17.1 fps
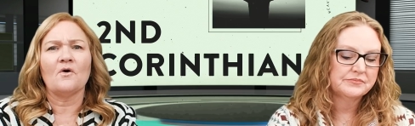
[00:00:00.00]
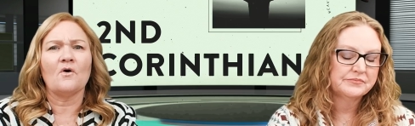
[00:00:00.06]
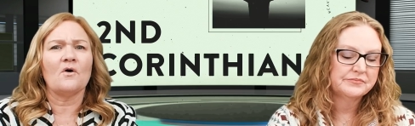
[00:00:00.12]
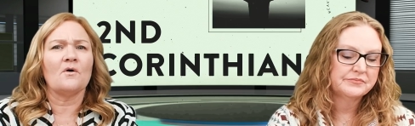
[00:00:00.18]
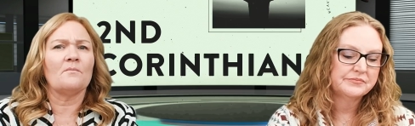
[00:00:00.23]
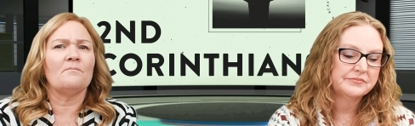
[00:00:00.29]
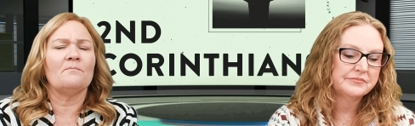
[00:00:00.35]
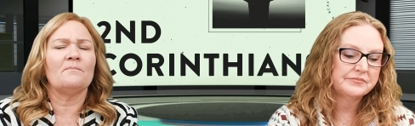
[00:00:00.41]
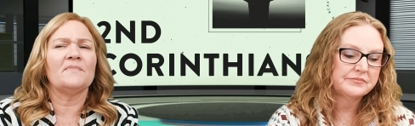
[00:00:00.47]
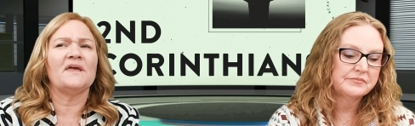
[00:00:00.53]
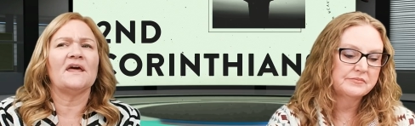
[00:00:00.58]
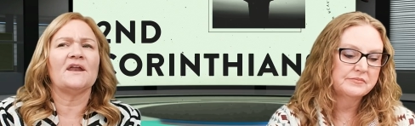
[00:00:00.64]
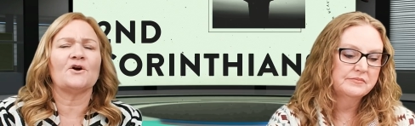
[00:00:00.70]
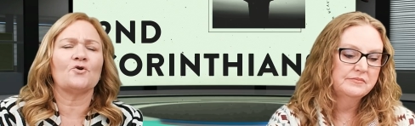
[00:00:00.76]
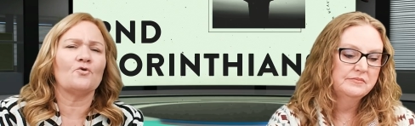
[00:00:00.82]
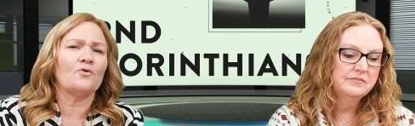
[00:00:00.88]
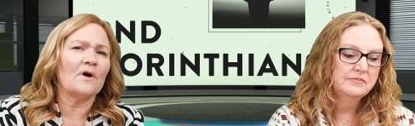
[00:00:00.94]
Speaker 1: or get
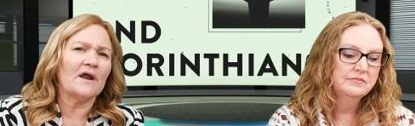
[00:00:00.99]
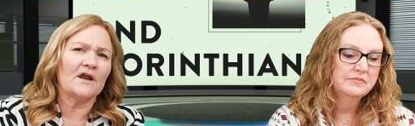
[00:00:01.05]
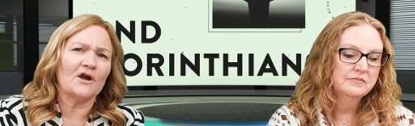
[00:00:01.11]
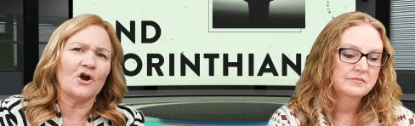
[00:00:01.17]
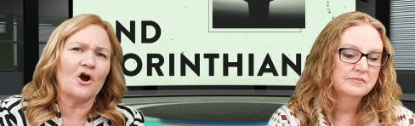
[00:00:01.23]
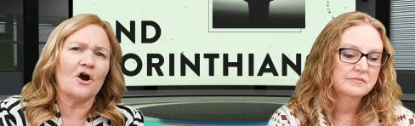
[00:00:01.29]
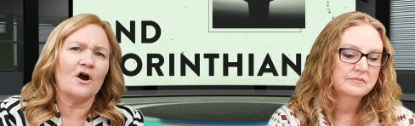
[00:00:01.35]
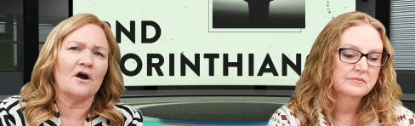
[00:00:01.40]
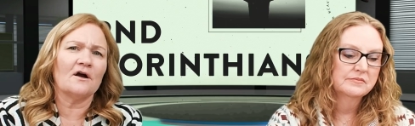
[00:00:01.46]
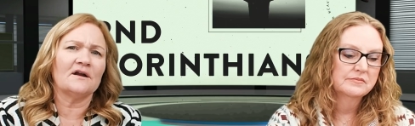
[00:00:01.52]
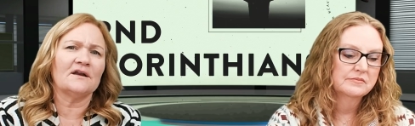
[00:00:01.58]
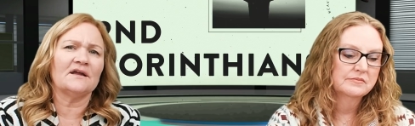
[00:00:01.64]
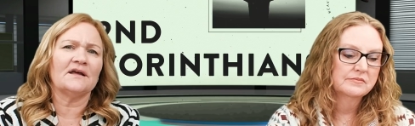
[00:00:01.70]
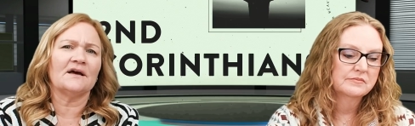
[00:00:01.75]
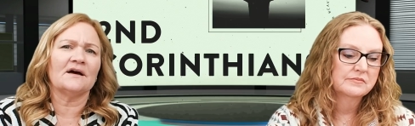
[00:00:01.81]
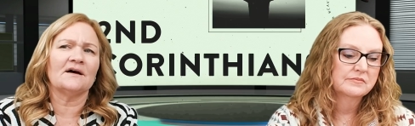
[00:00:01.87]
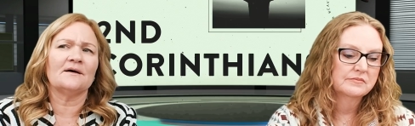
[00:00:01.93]
a credit card
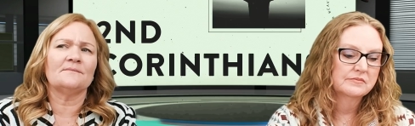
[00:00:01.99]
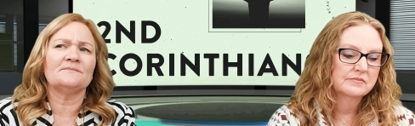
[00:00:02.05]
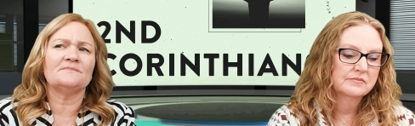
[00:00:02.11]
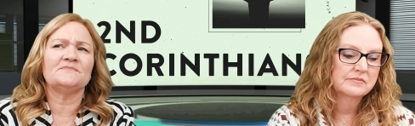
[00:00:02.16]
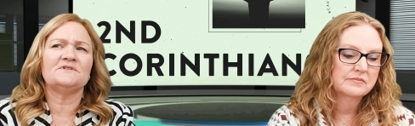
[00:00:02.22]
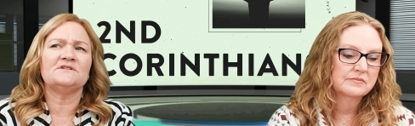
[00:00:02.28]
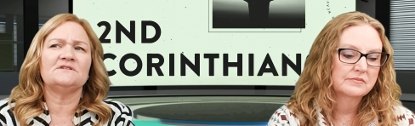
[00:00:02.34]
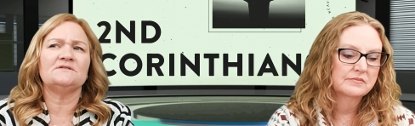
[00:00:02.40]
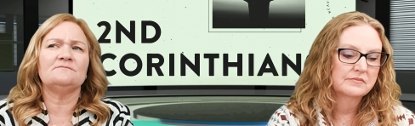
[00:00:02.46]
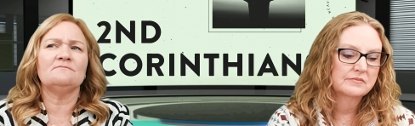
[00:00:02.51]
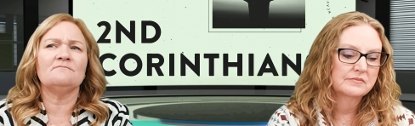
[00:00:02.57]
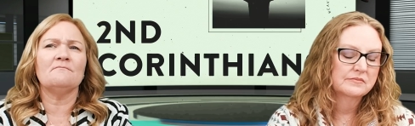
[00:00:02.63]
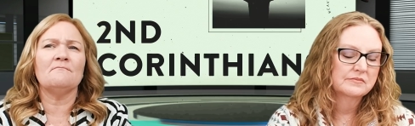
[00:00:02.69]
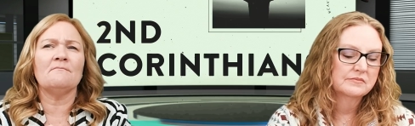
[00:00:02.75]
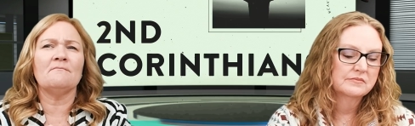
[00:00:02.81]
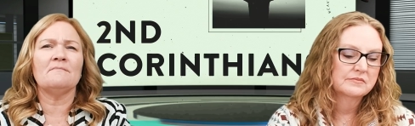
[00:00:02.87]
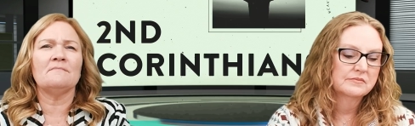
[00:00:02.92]
um,
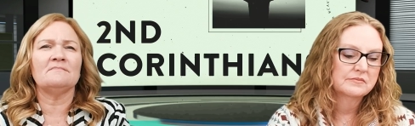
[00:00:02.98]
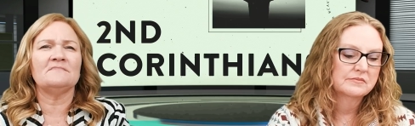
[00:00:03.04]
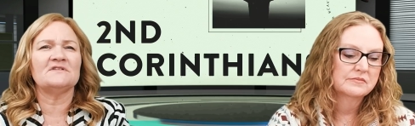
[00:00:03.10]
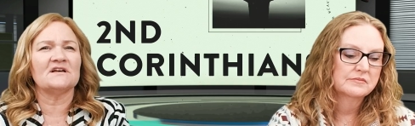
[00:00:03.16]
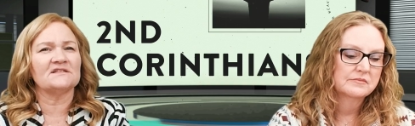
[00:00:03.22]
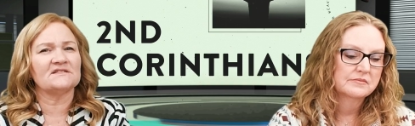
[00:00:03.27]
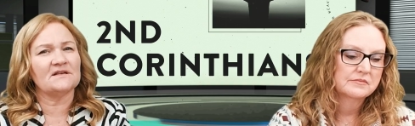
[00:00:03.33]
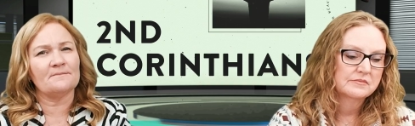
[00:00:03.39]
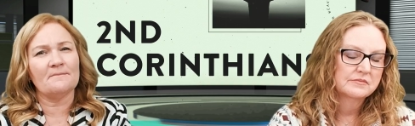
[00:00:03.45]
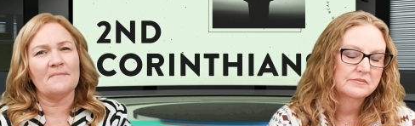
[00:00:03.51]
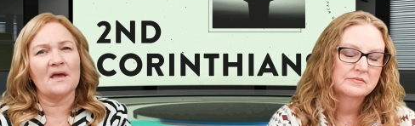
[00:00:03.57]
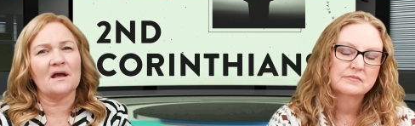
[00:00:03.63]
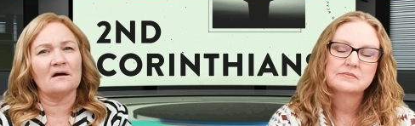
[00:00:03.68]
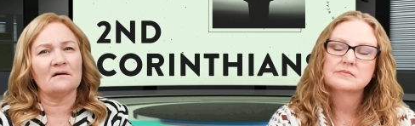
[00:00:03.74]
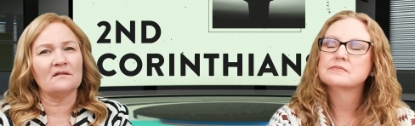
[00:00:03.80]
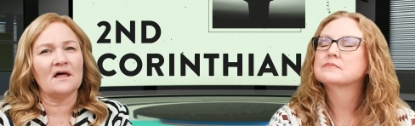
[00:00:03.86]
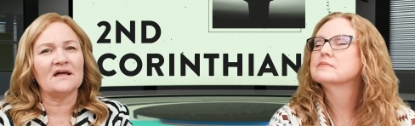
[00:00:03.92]
doesn't
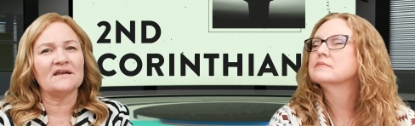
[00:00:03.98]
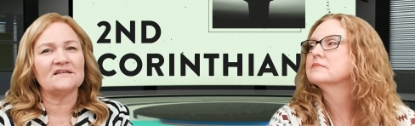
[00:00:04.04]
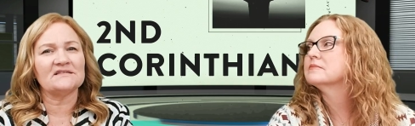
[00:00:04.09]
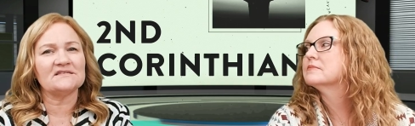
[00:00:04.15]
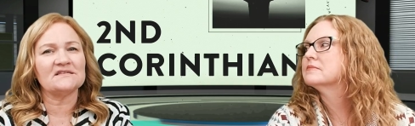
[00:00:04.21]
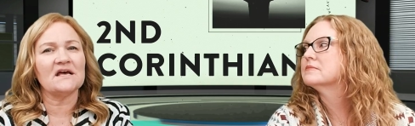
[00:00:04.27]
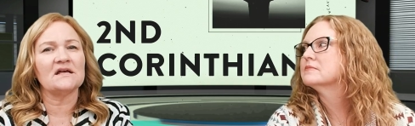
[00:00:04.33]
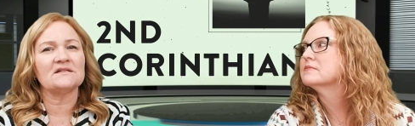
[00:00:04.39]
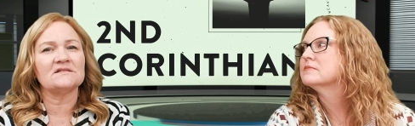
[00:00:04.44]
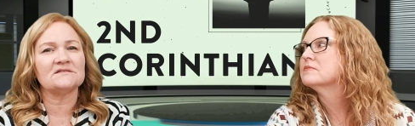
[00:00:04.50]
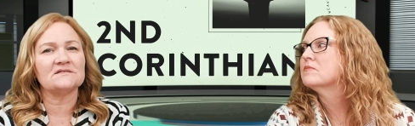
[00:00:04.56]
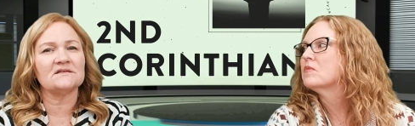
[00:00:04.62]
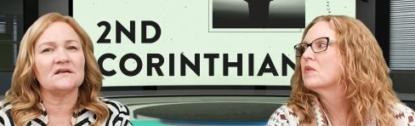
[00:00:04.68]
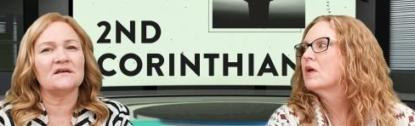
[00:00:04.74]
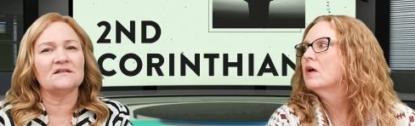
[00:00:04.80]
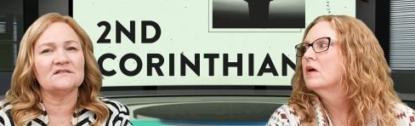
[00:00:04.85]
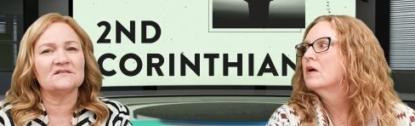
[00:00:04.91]
make a lot of sense.
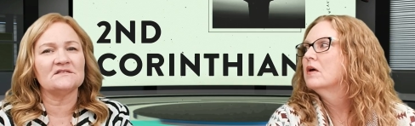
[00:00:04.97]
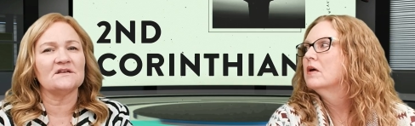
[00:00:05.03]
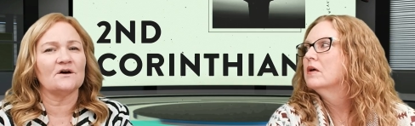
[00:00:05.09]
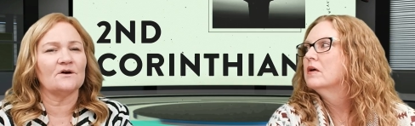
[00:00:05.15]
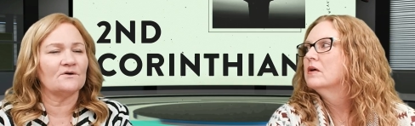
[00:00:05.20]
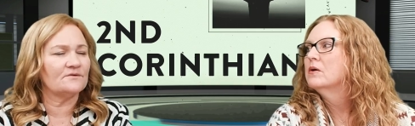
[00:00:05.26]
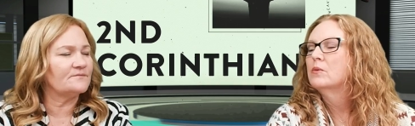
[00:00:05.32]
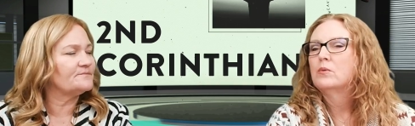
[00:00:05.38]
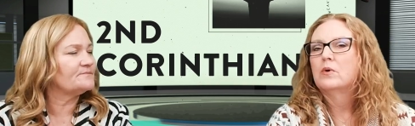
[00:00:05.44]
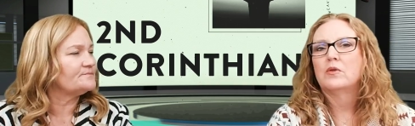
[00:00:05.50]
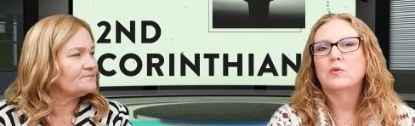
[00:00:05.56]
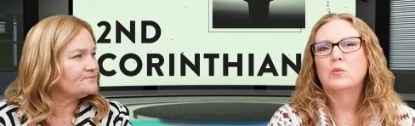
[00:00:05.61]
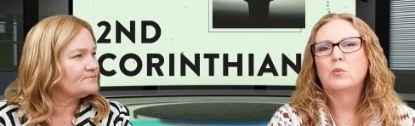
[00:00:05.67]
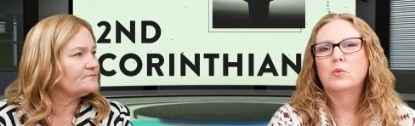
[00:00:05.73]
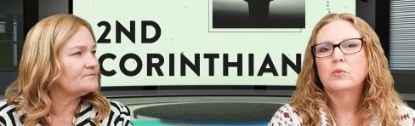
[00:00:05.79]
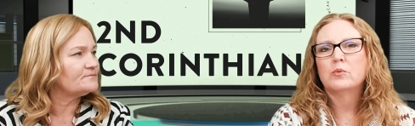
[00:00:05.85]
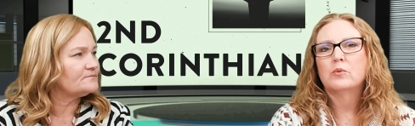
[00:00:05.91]
And so,
Speaker 2: well,
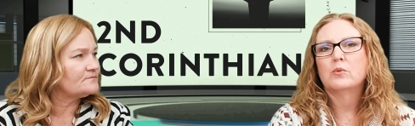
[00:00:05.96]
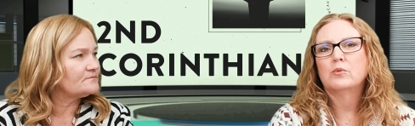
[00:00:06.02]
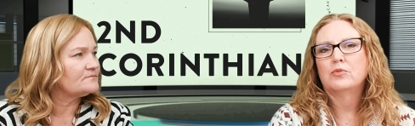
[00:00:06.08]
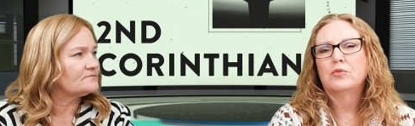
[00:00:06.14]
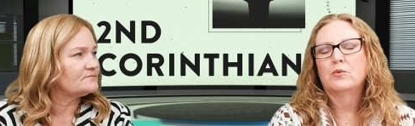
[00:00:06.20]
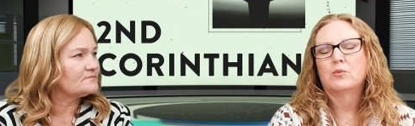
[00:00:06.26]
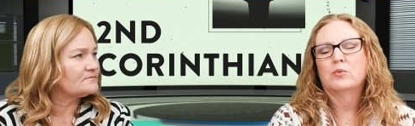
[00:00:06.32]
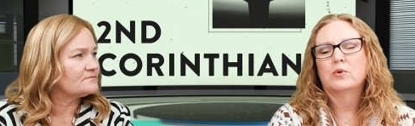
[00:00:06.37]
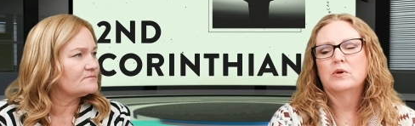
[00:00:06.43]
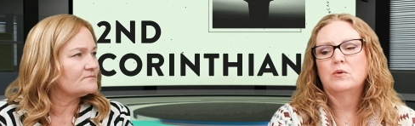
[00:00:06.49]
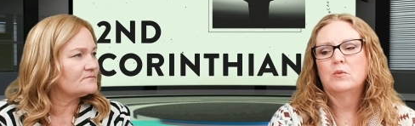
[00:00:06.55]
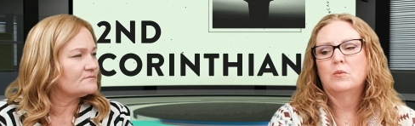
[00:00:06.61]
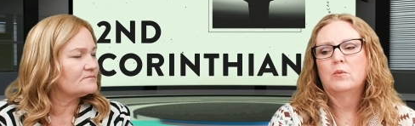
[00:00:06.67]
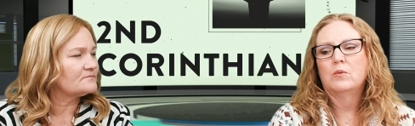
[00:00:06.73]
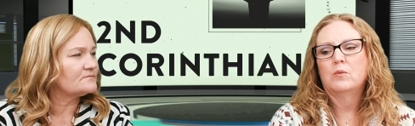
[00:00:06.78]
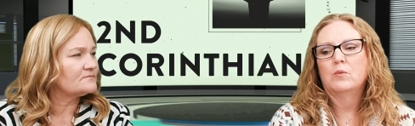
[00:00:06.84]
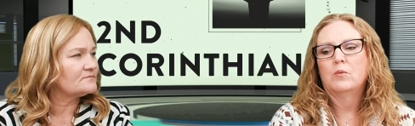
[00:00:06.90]
the the
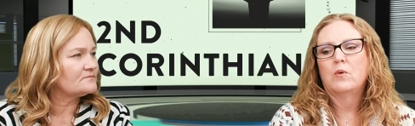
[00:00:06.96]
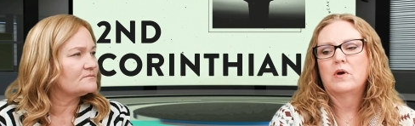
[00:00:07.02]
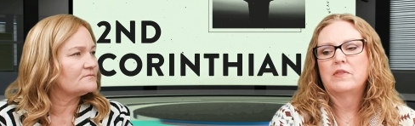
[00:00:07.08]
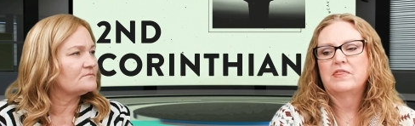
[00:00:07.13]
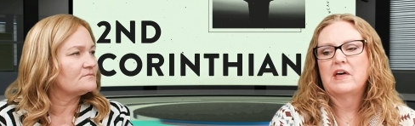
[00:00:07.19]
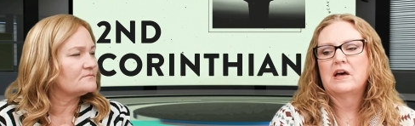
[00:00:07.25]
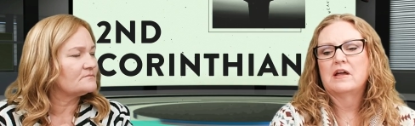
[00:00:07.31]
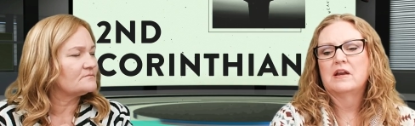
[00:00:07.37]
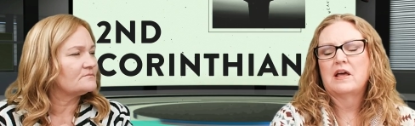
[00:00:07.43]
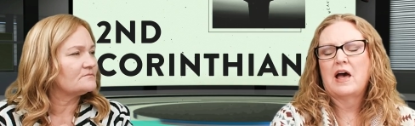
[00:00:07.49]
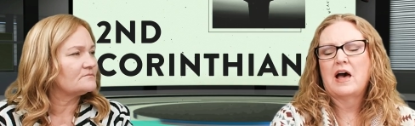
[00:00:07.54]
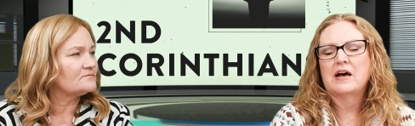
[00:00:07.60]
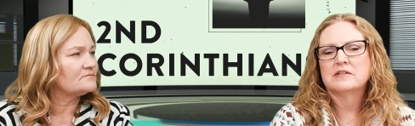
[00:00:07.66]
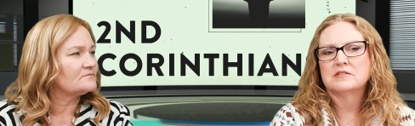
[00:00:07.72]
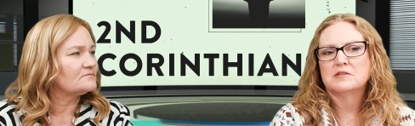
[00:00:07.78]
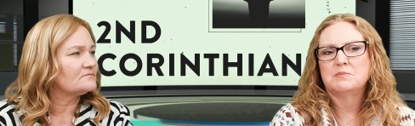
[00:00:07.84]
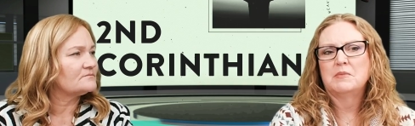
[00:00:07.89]
real one that
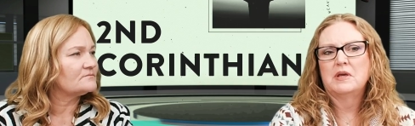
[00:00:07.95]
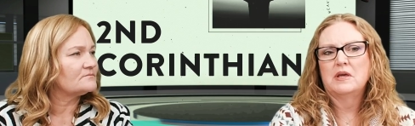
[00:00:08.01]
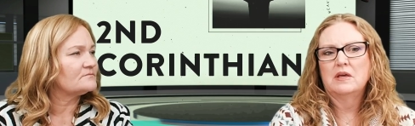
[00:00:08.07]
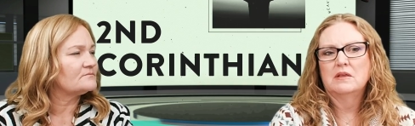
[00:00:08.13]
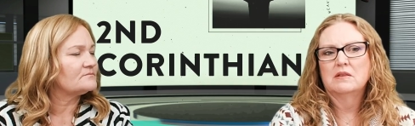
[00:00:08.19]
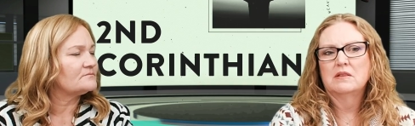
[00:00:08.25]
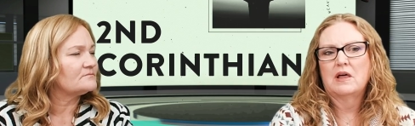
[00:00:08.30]
has me